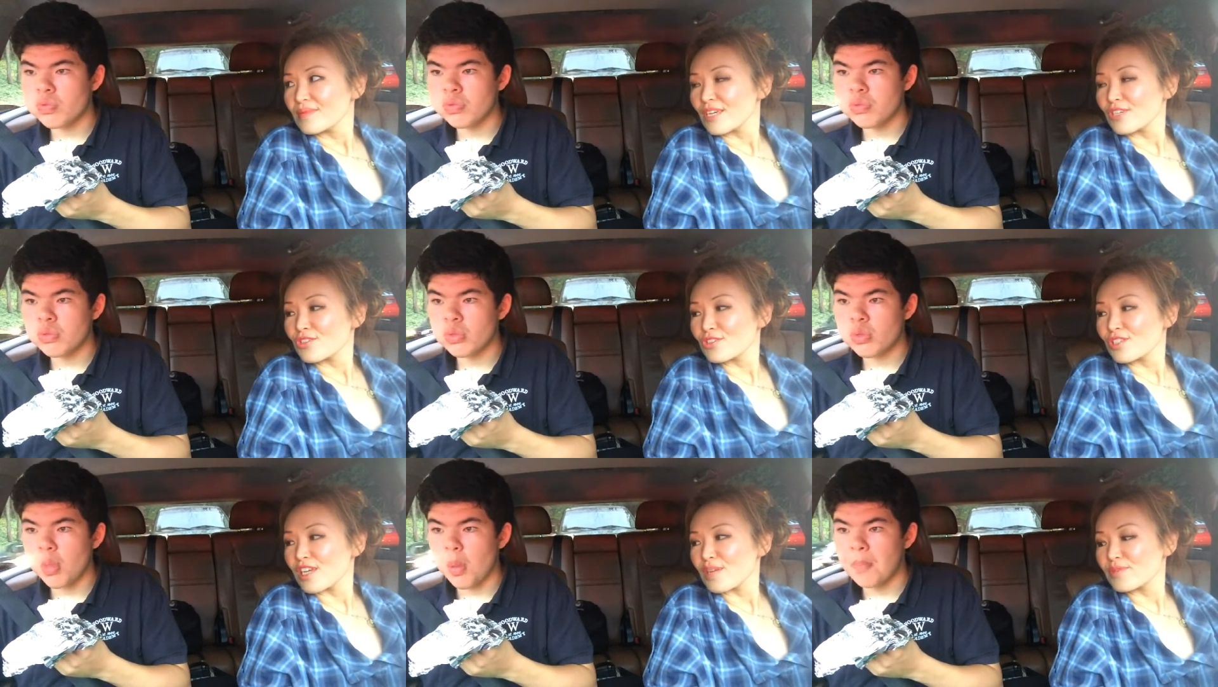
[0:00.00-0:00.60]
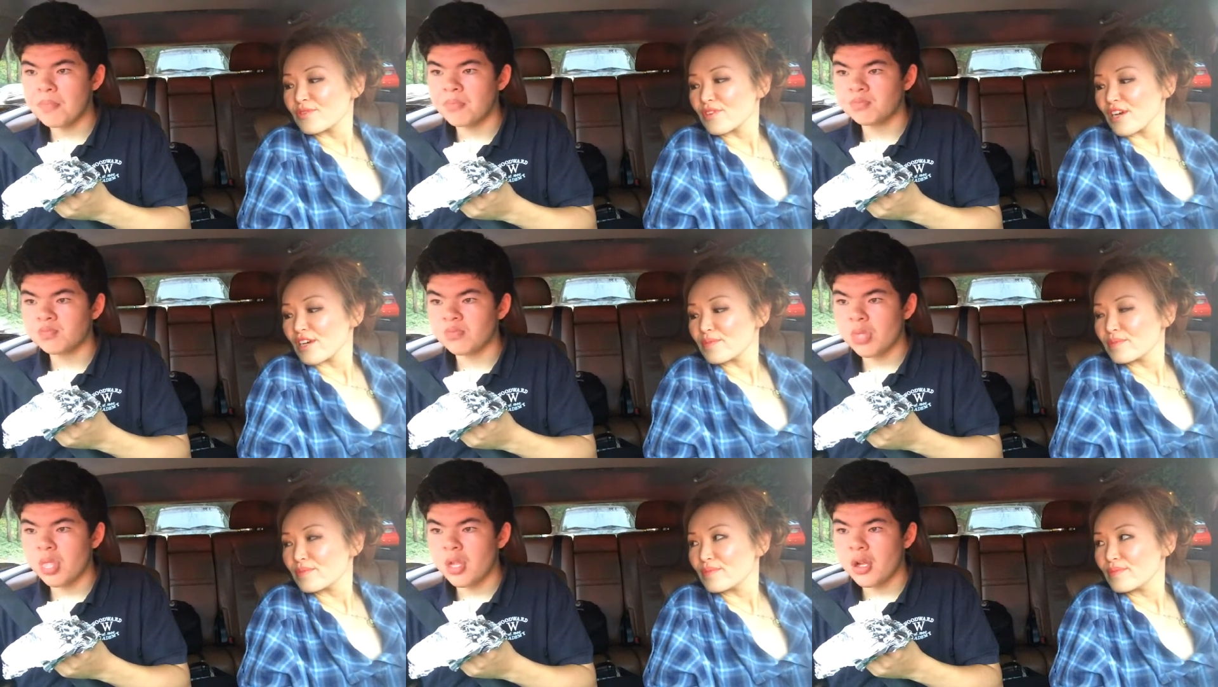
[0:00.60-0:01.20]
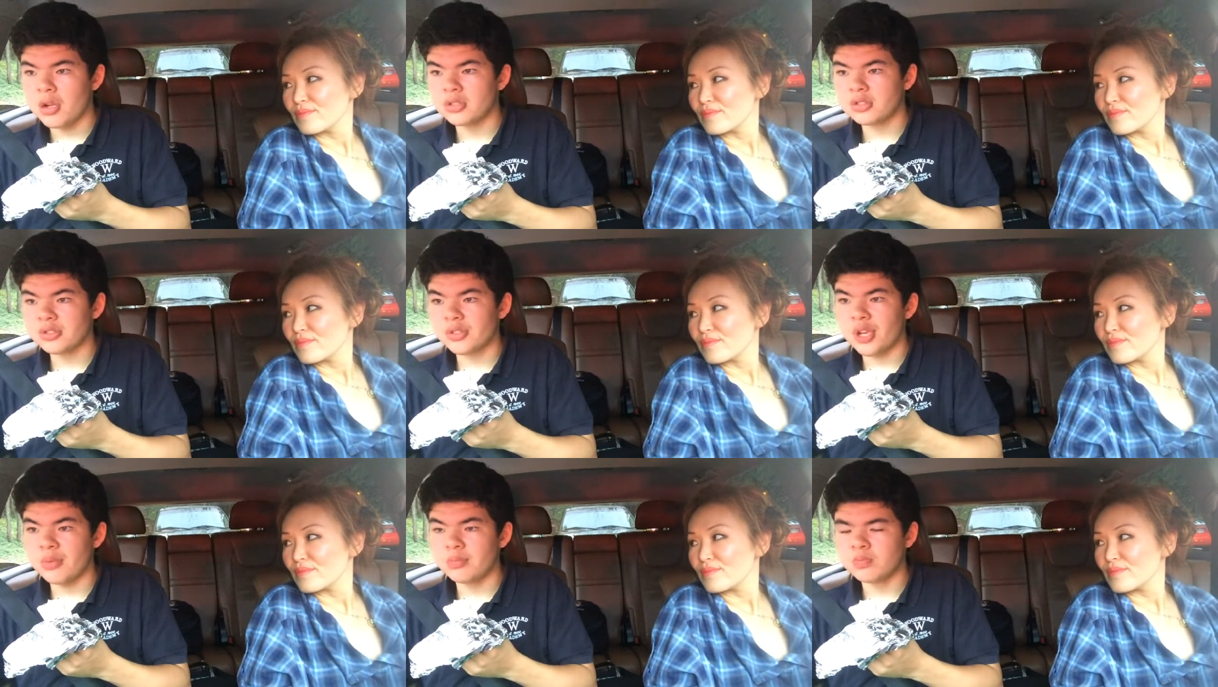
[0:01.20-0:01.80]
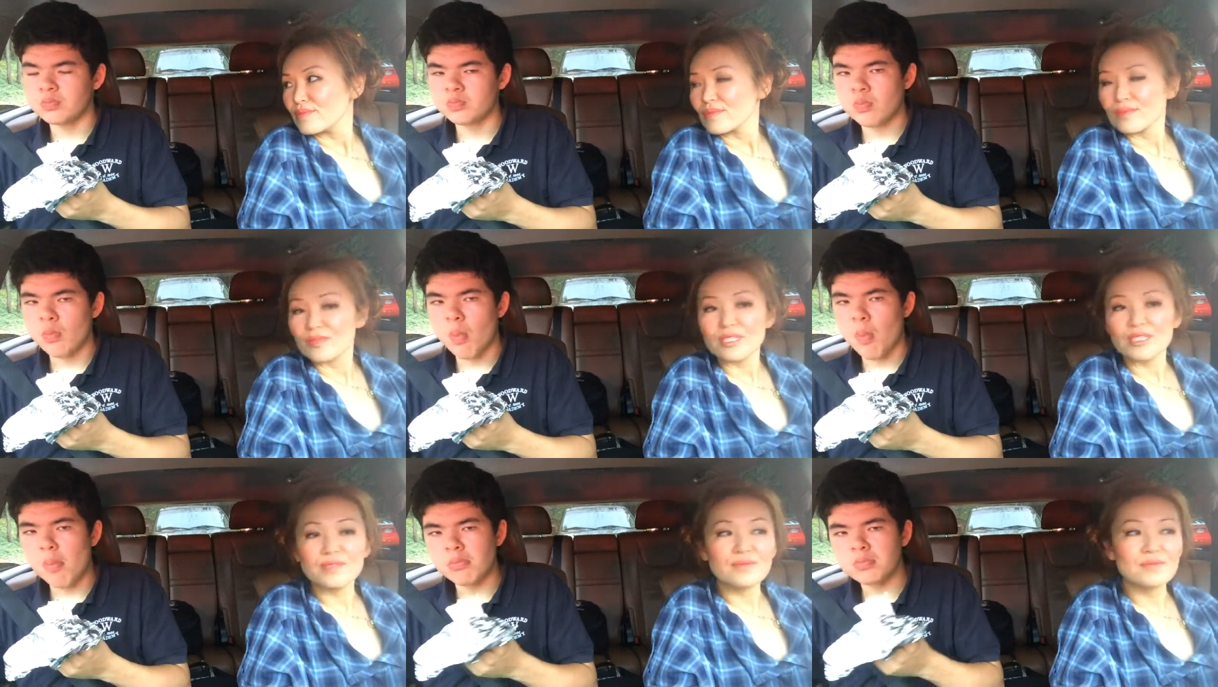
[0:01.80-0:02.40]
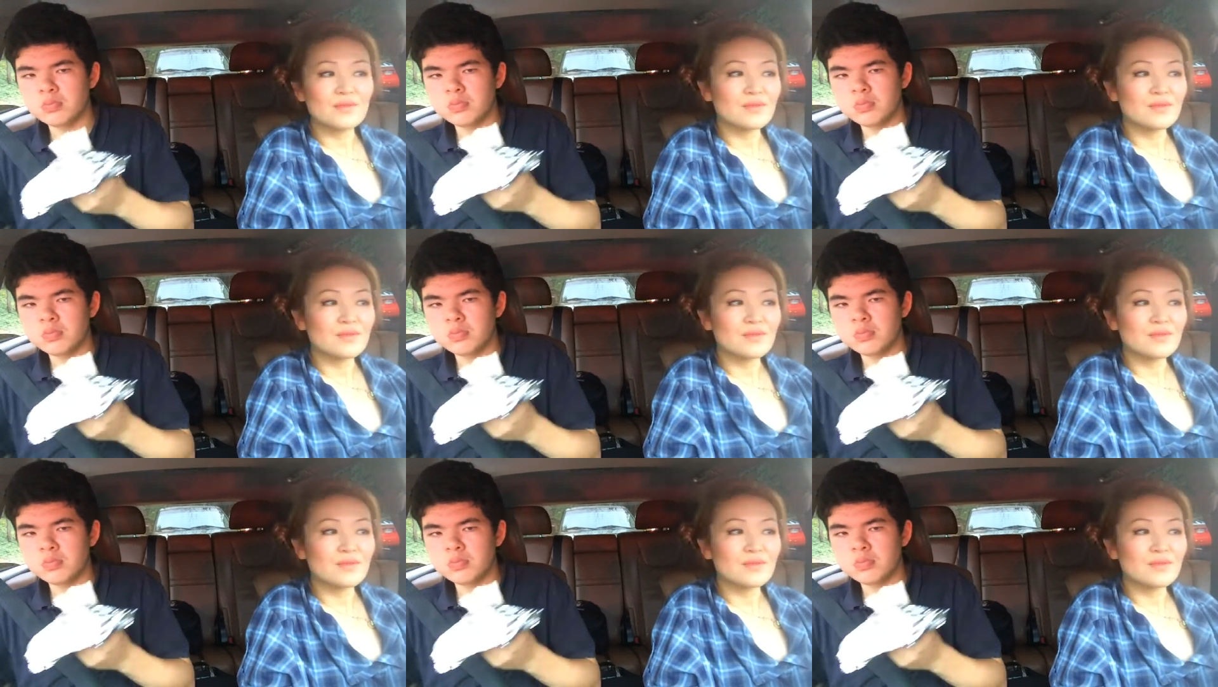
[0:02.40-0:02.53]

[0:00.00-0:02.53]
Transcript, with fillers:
Speaker 1: How's your salmon wrap? Good. Good.